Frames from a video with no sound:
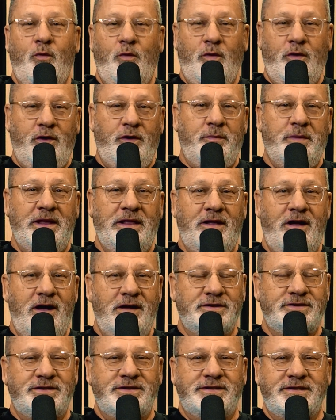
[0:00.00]
we're going to be
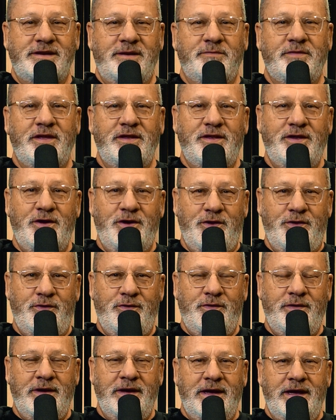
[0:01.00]
launching something
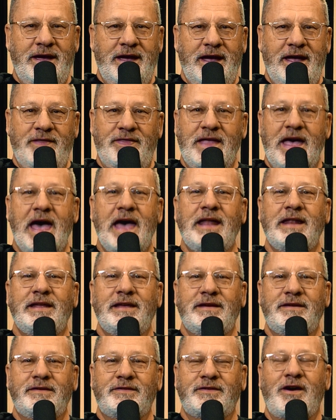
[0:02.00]
new, and that
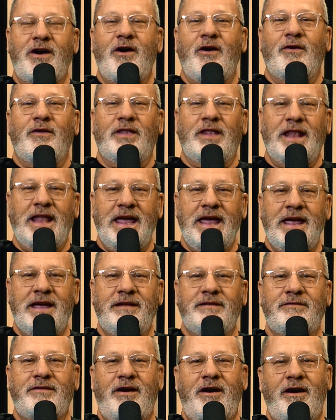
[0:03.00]
is our
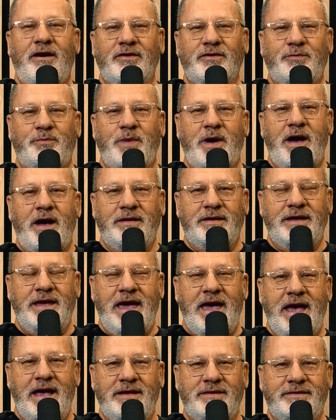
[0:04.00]
LINC Talks
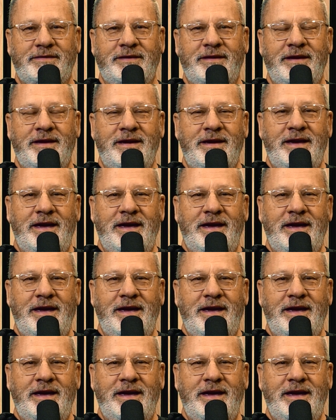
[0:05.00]
Podcast.